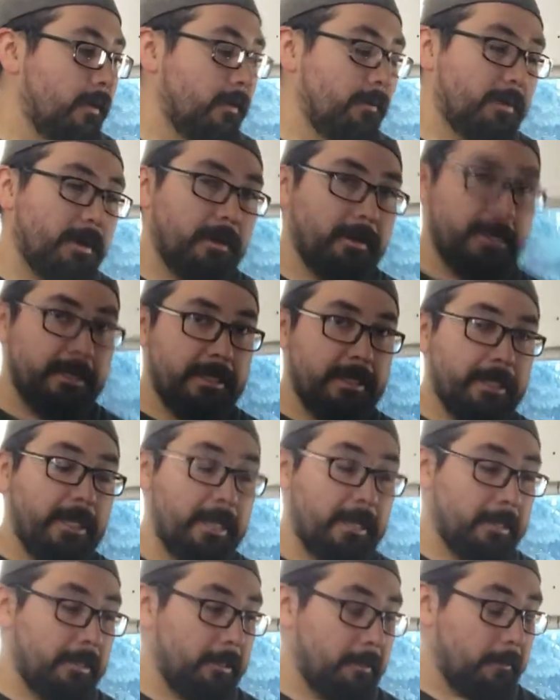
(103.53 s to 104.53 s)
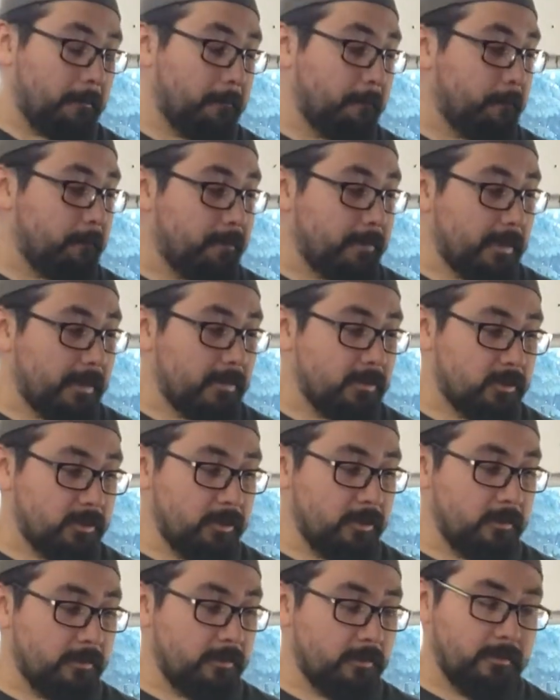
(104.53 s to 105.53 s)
I'll get into that later. So